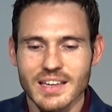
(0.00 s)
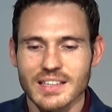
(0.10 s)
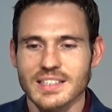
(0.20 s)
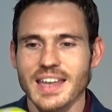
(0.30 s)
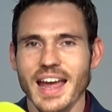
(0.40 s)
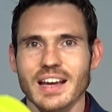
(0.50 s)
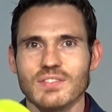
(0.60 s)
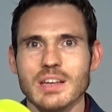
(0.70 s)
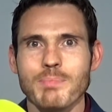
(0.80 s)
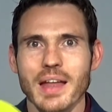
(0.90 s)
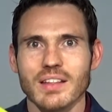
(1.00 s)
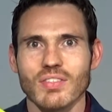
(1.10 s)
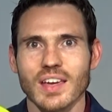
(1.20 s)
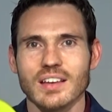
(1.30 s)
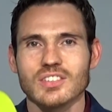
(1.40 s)
stack of dependent
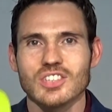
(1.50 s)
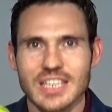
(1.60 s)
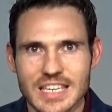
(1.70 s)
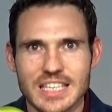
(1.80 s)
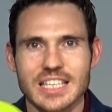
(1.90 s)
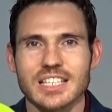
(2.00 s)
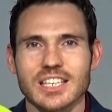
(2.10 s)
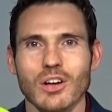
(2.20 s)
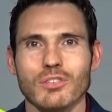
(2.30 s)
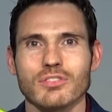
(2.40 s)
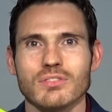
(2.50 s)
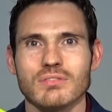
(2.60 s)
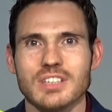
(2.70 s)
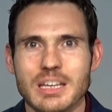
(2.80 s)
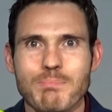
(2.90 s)
things is itself
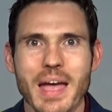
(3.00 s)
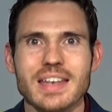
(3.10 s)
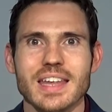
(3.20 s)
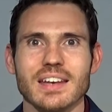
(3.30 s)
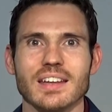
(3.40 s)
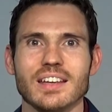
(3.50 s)
dependent.